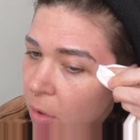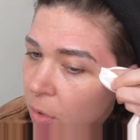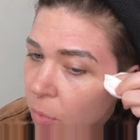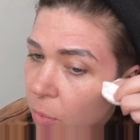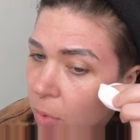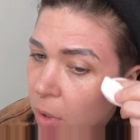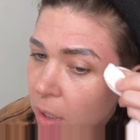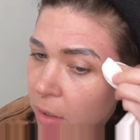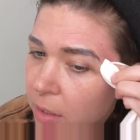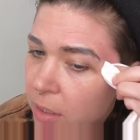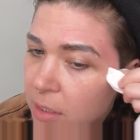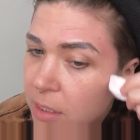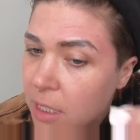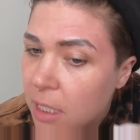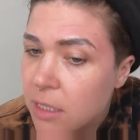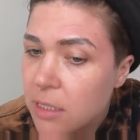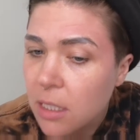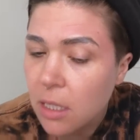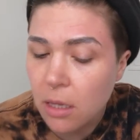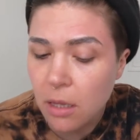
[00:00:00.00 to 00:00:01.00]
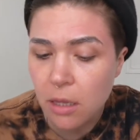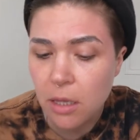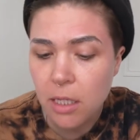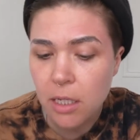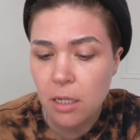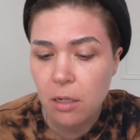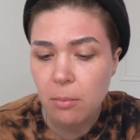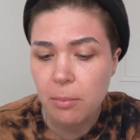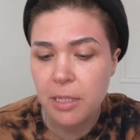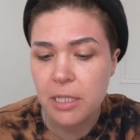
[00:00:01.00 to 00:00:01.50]
while this gets a
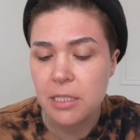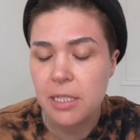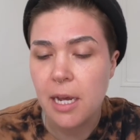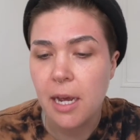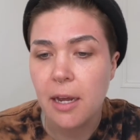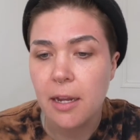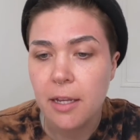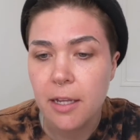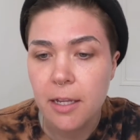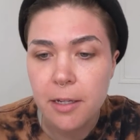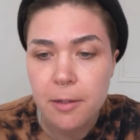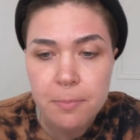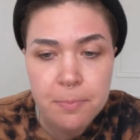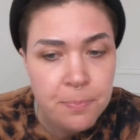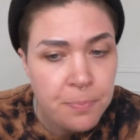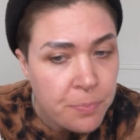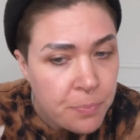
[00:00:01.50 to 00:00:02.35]
little bit tacky.